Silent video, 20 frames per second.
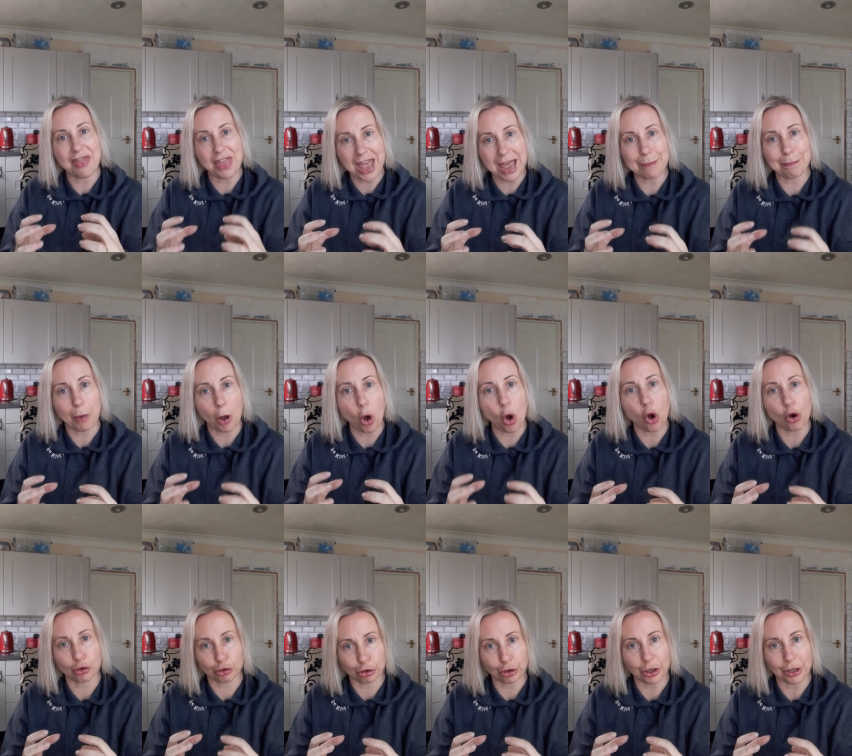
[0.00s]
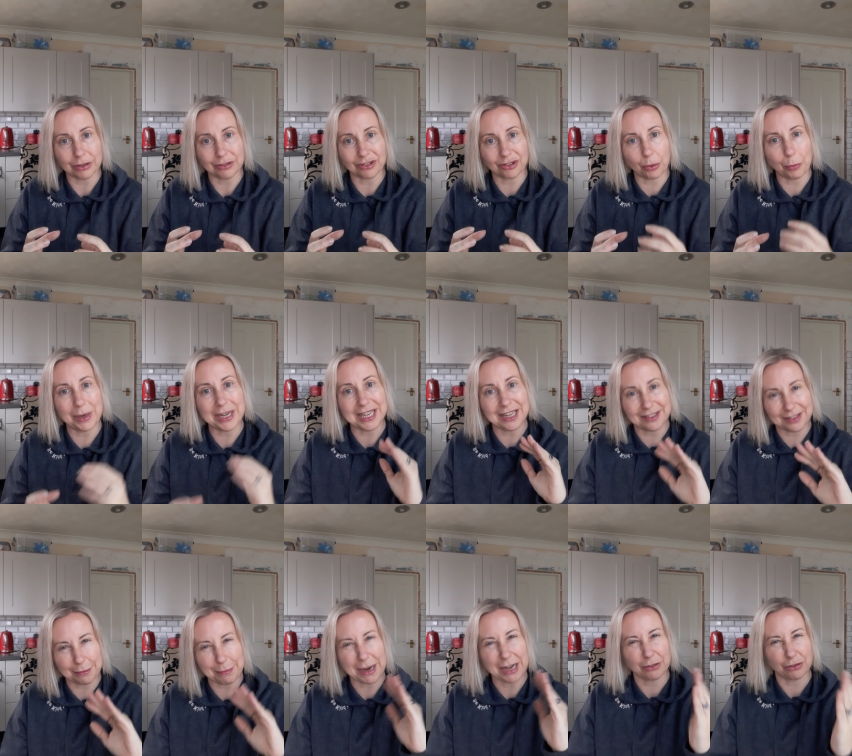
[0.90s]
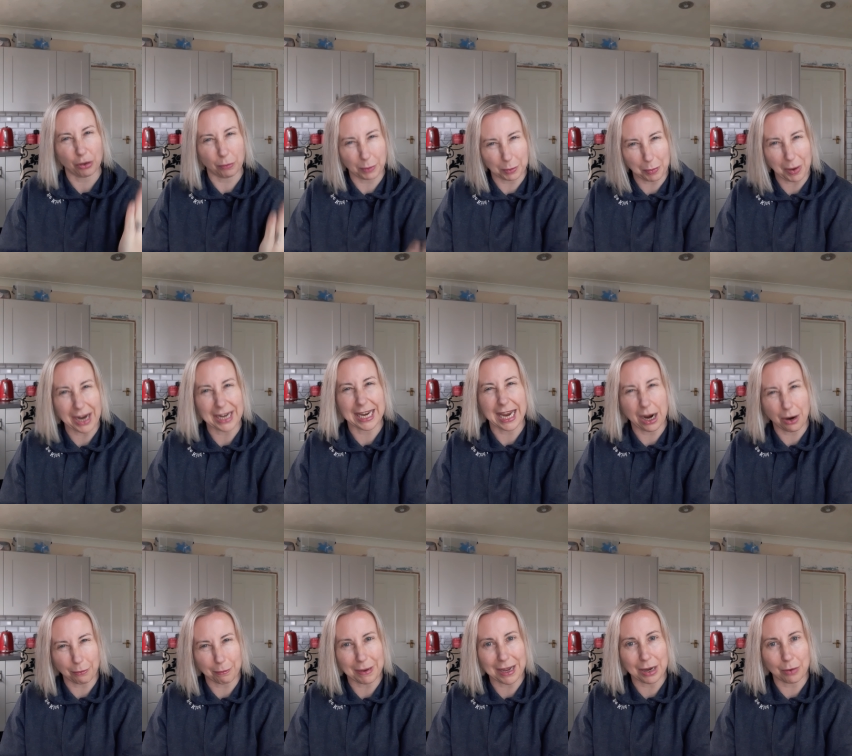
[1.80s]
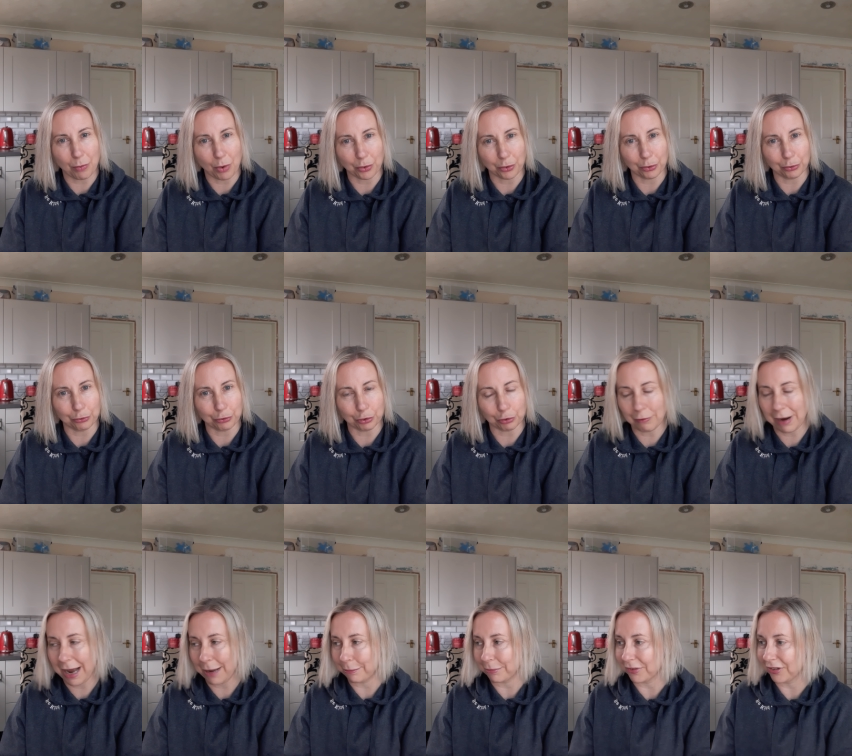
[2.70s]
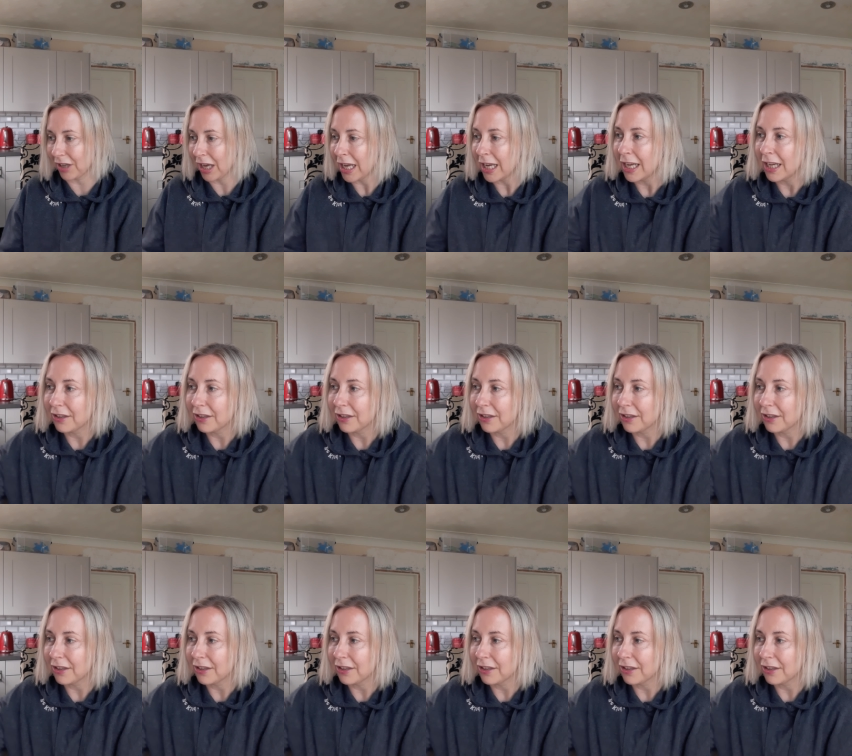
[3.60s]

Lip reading: their portion. So we need to make sure we work it out per 100 grams.